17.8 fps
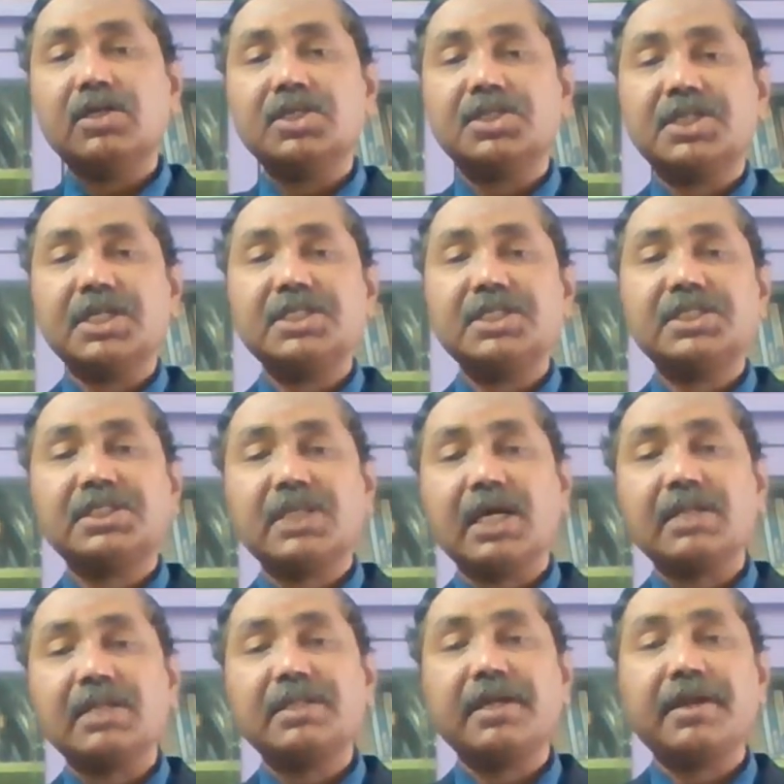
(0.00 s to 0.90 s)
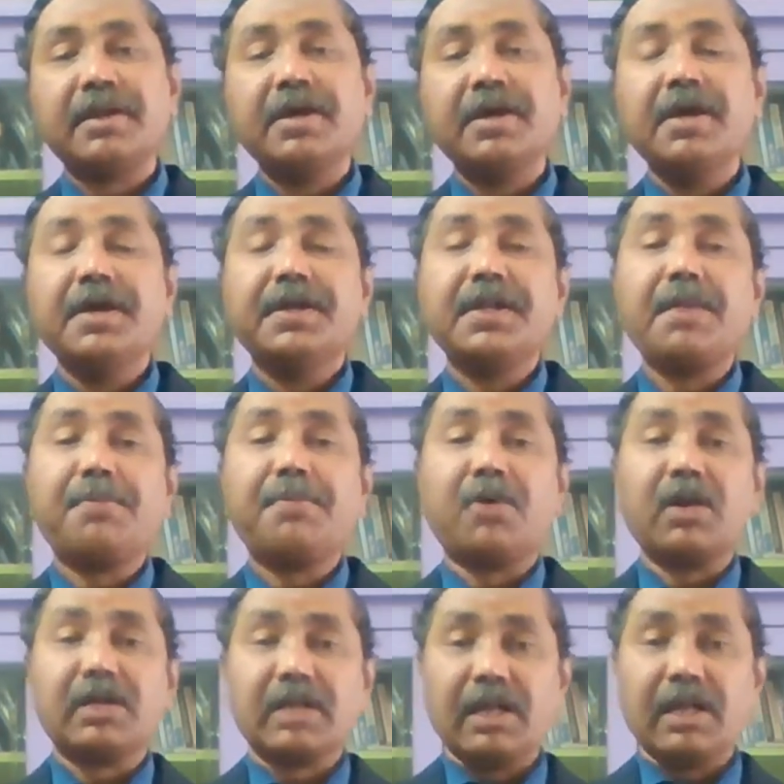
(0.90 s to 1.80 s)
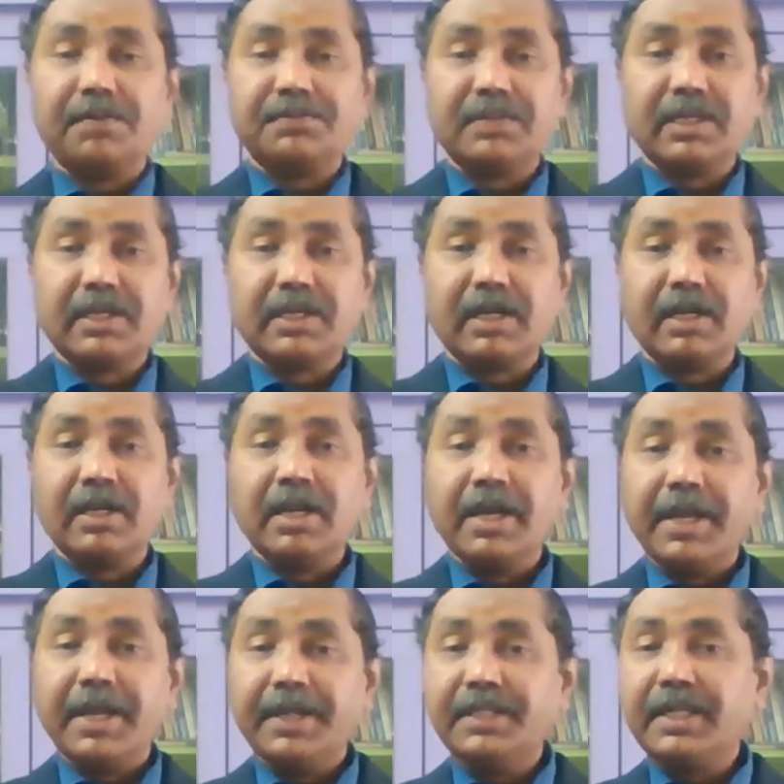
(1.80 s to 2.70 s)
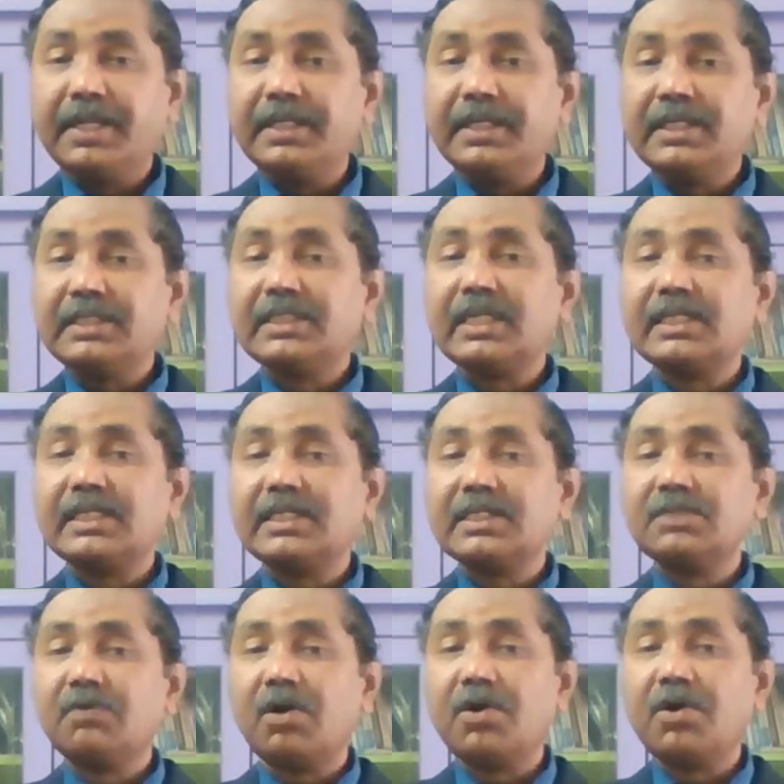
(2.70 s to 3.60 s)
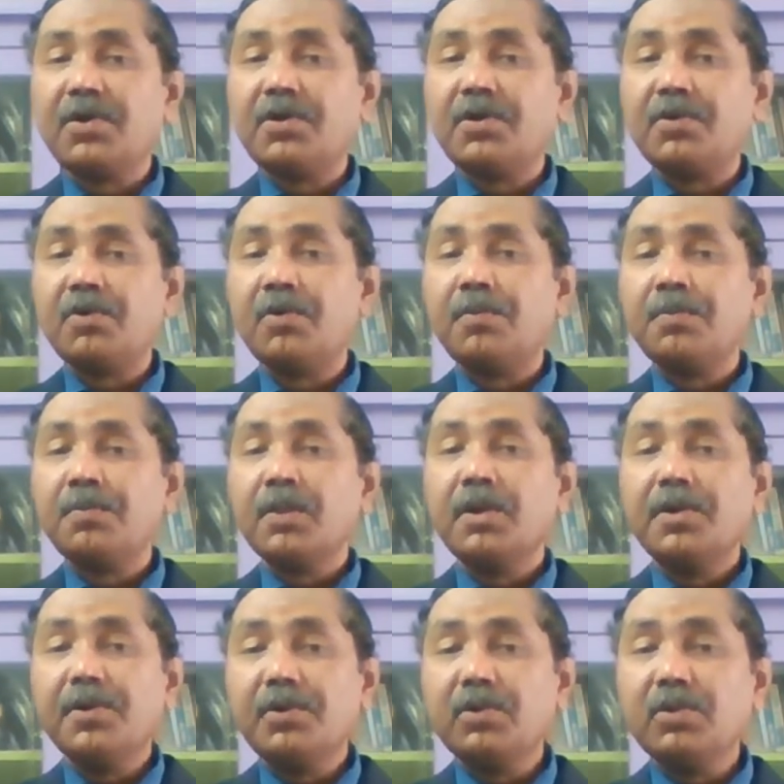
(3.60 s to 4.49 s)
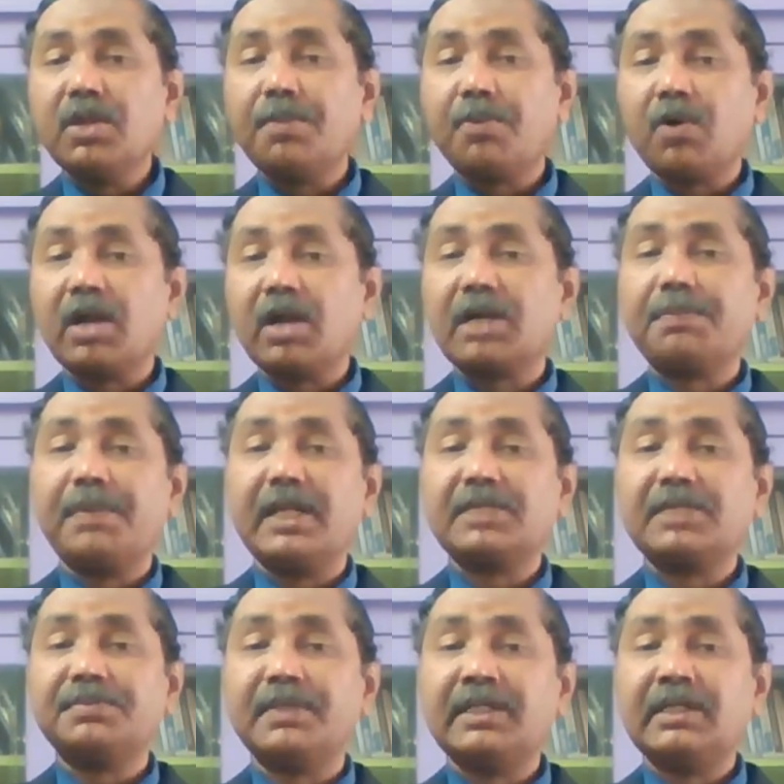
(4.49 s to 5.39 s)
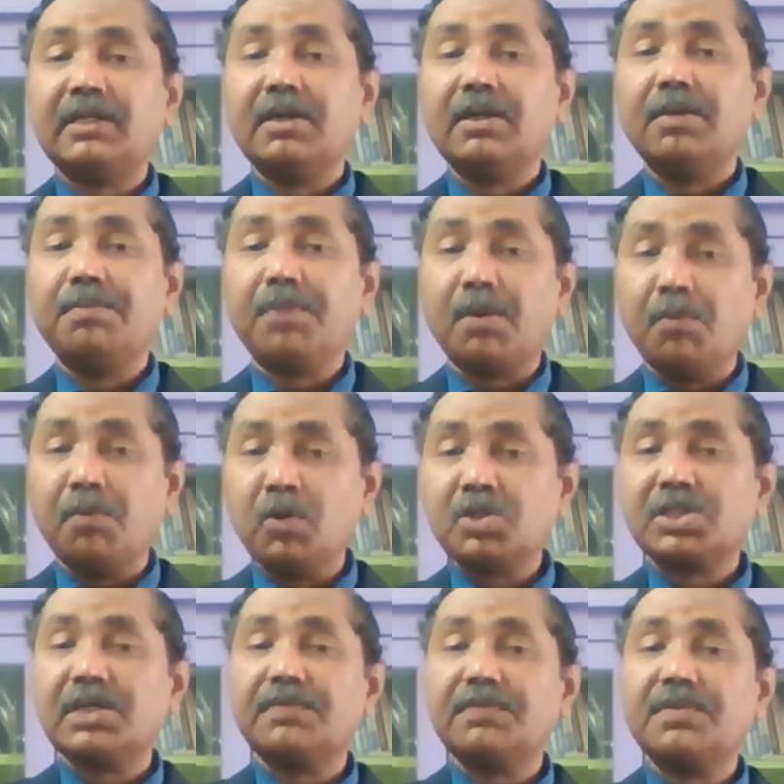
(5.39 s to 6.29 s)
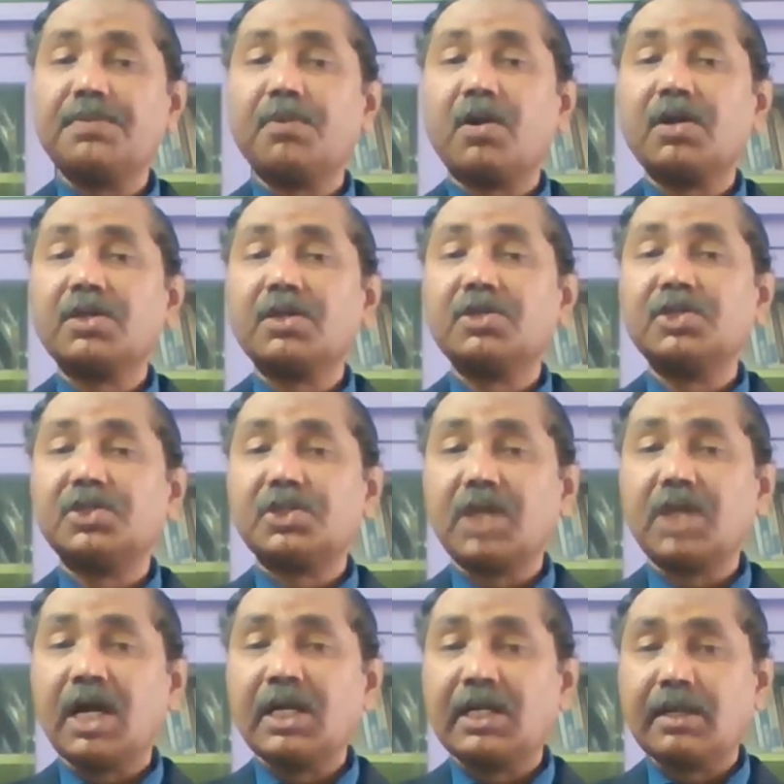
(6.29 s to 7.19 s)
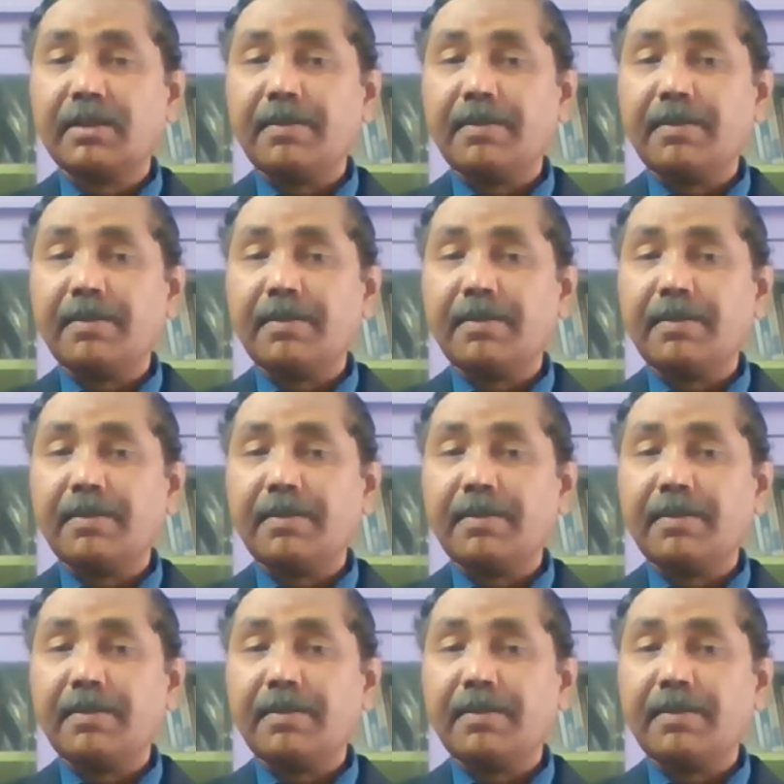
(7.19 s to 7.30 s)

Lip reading: stages are there in a product life cycle. In the initial stage, what do? You do the product placement, promotion of the product you start.